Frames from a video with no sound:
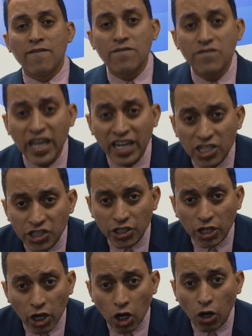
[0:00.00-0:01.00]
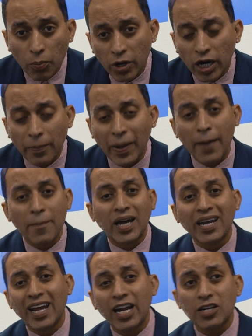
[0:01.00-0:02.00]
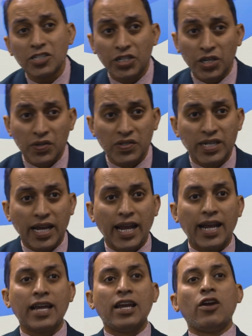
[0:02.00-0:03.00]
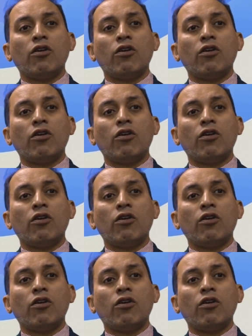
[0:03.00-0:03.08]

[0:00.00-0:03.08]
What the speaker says: finish your homework by Monday or Tuesday,